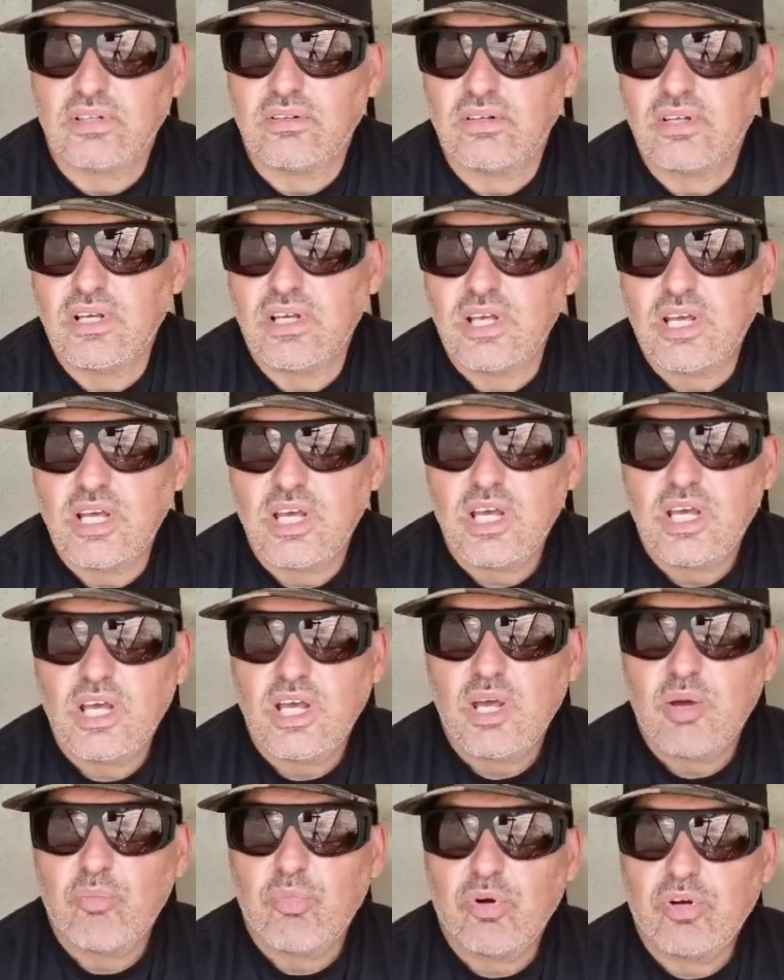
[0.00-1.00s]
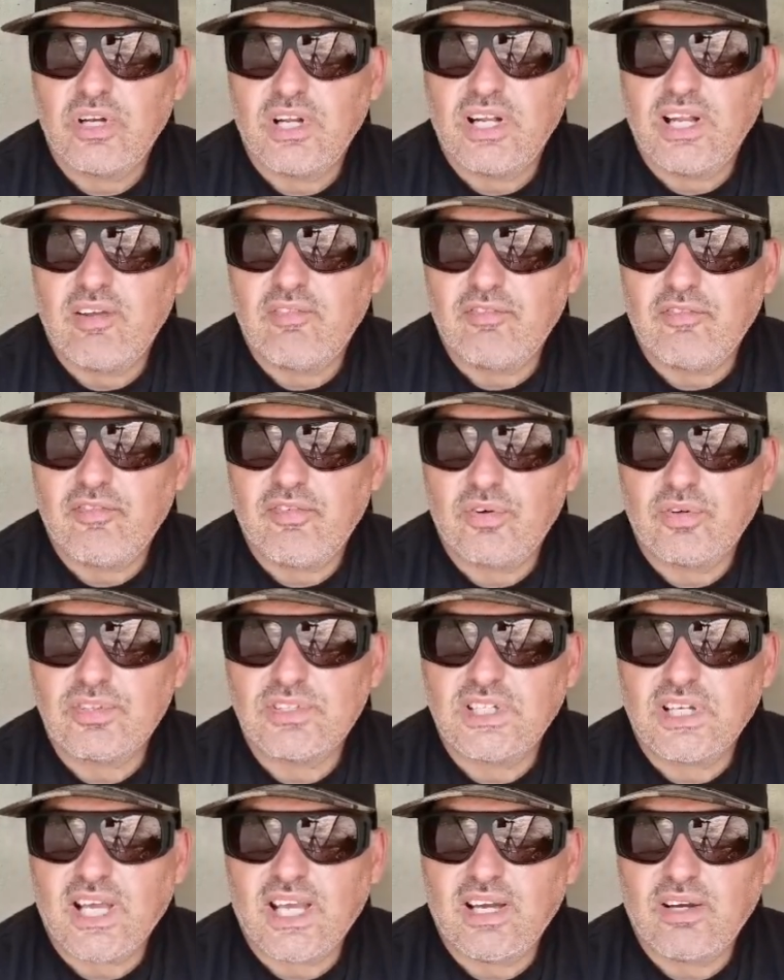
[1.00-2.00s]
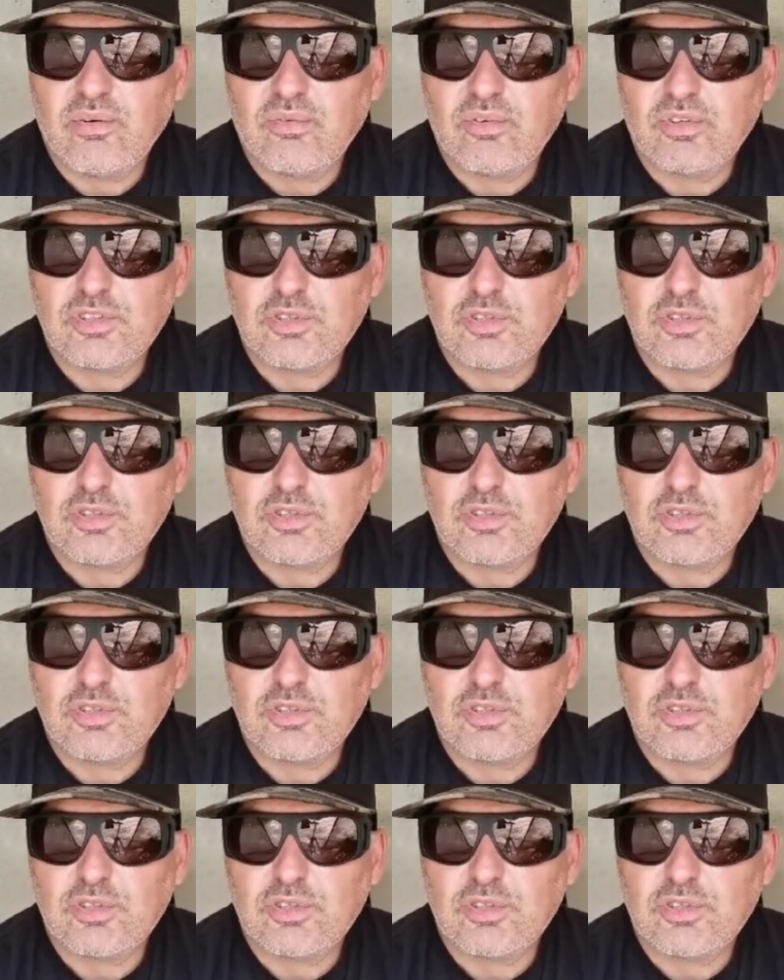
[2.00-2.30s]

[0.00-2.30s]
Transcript: So put an 11 foot zig out,